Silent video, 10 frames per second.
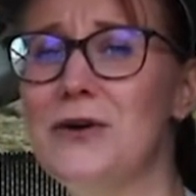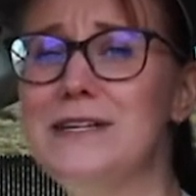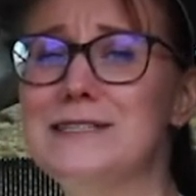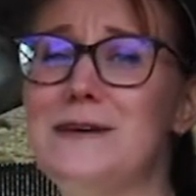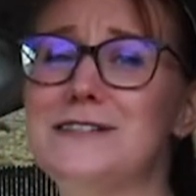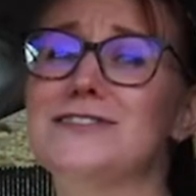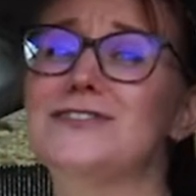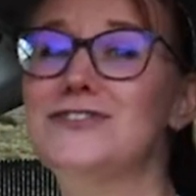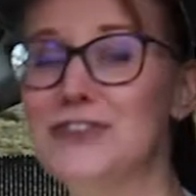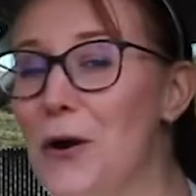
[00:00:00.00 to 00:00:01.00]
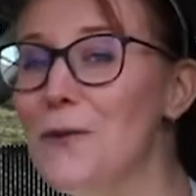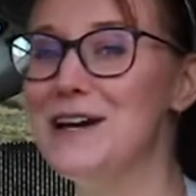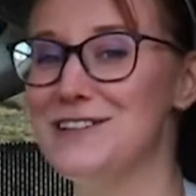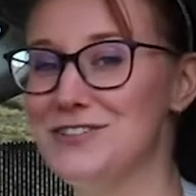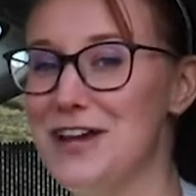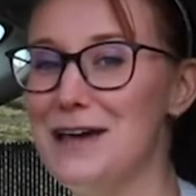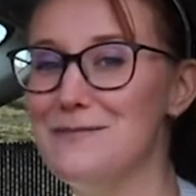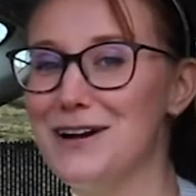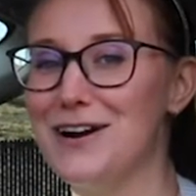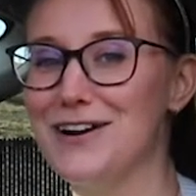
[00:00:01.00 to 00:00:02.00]
We spend so much time
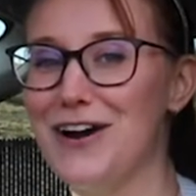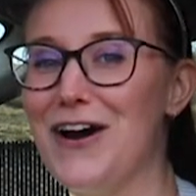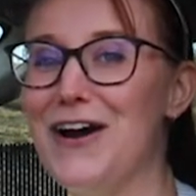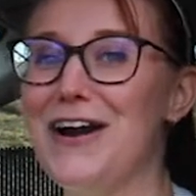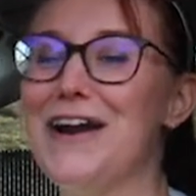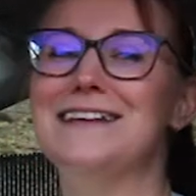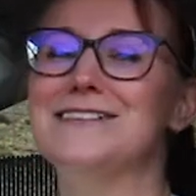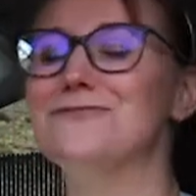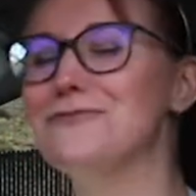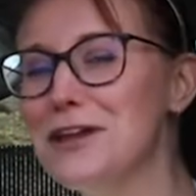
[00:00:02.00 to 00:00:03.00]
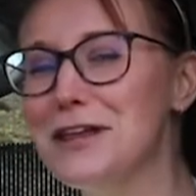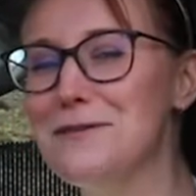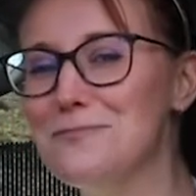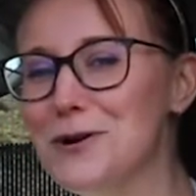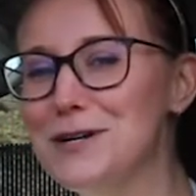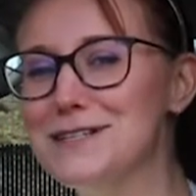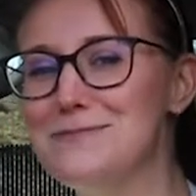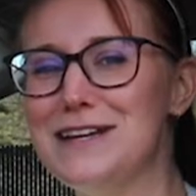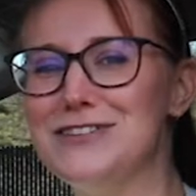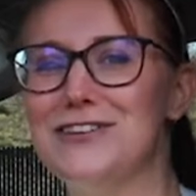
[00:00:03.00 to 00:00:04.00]
in our car. It's really important to
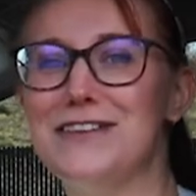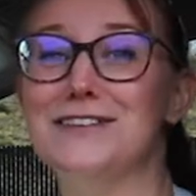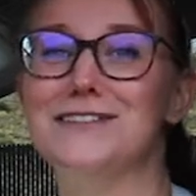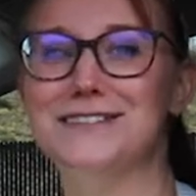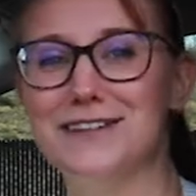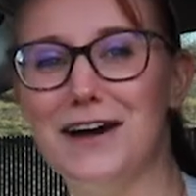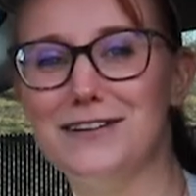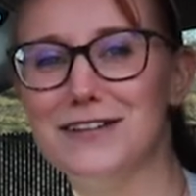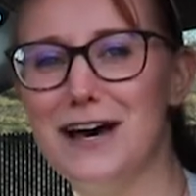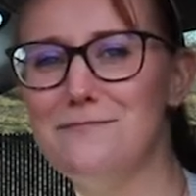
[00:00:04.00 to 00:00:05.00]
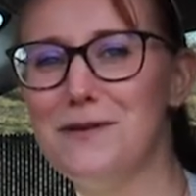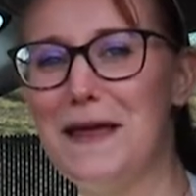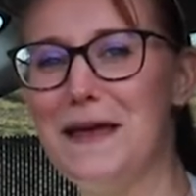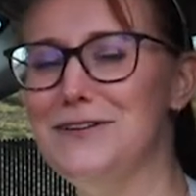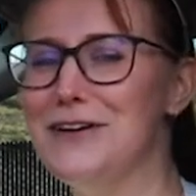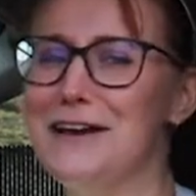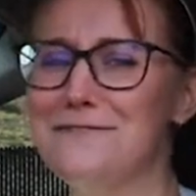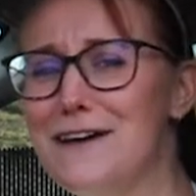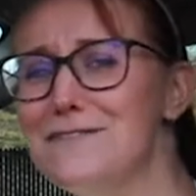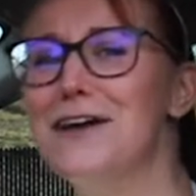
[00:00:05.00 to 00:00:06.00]
make sure that you're stocked up and you kind of
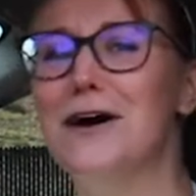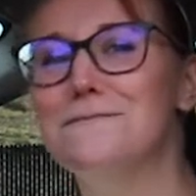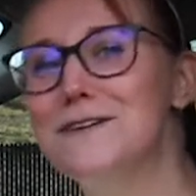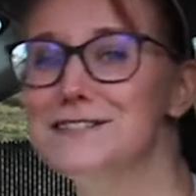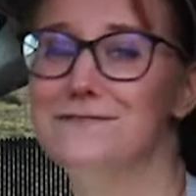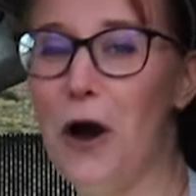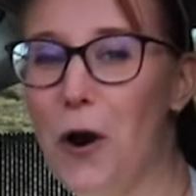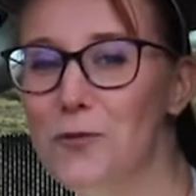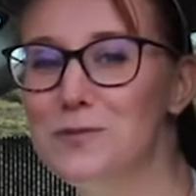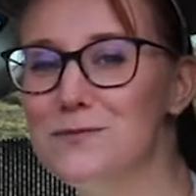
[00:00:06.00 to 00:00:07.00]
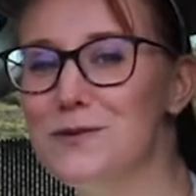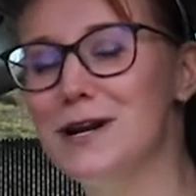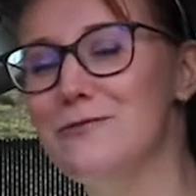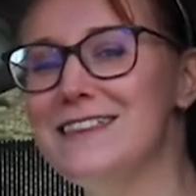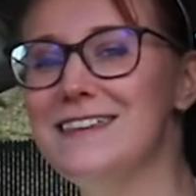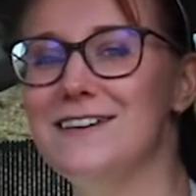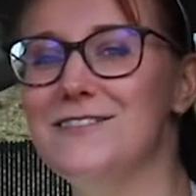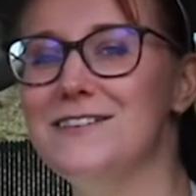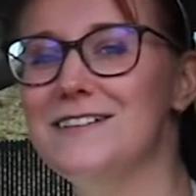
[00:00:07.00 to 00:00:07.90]
have the comforts of home to bring with you.